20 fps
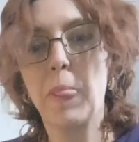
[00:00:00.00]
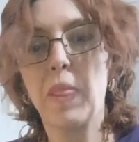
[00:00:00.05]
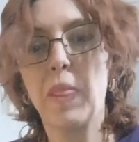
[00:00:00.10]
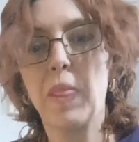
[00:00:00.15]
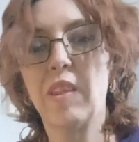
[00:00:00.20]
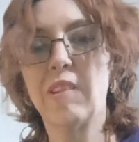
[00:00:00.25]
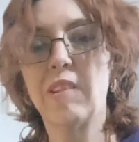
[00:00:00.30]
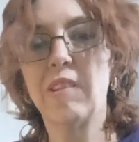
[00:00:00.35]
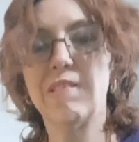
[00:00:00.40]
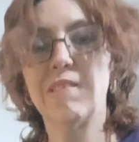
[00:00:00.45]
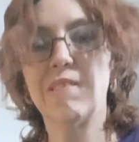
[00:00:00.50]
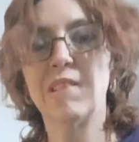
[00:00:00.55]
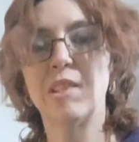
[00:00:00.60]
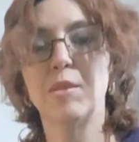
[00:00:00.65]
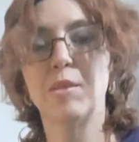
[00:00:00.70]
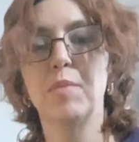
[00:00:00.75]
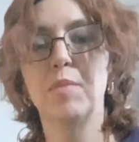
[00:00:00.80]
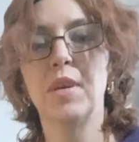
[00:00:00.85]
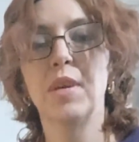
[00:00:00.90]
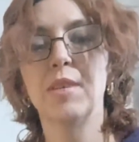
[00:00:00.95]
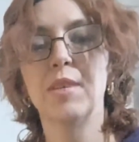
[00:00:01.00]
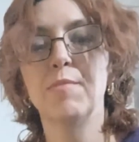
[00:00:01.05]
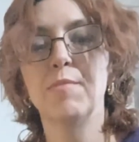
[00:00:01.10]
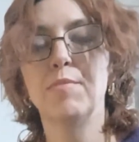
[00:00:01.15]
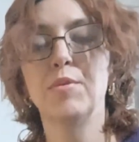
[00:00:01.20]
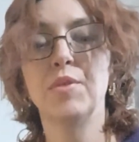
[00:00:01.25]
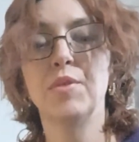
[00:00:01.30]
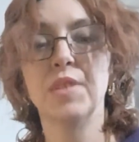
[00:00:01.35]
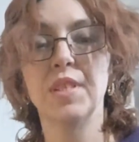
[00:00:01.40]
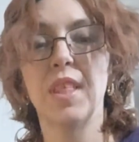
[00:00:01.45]
And this
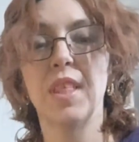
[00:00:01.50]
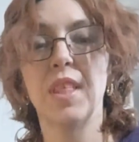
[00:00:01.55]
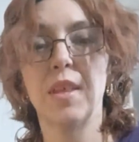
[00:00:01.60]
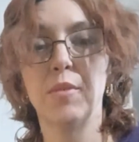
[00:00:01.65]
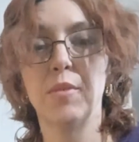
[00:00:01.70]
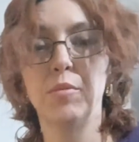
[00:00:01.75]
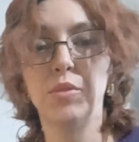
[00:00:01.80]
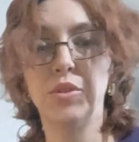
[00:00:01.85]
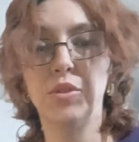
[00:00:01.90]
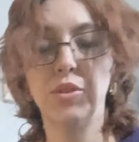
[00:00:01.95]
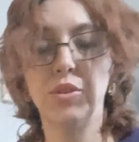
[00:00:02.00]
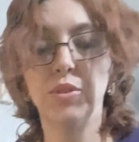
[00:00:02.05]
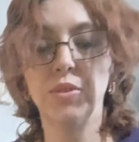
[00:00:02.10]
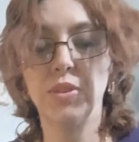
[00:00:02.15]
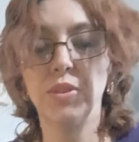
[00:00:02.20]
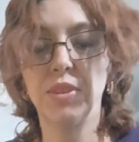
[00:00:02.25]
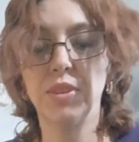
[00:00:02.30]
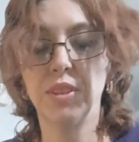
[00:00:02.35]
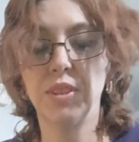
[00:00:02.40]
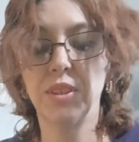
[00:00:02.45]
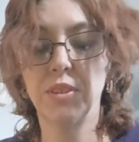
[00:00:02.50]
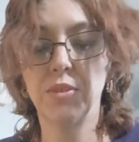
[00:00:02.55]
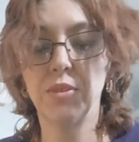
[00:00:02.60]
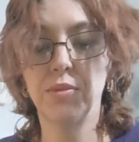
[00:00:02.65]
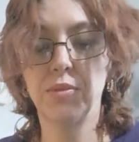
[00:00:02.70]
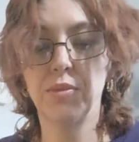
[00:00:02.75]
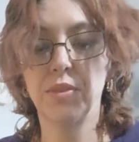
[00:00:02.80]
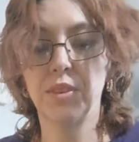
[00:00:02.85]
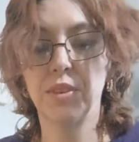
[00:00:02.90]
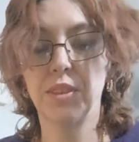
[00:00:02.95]
pegboard that I was using
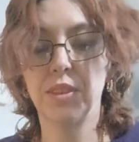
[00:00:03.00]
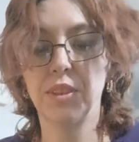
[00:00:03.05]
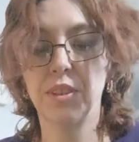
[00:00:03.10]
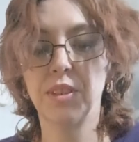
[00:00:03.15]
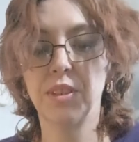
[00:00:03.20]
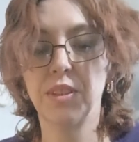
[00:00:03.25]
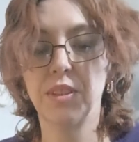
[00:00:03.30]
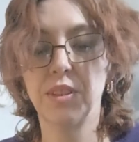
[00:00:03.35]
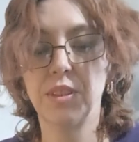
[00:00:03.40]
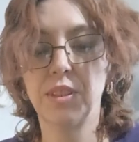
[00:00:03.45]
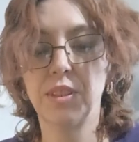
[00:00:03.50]
for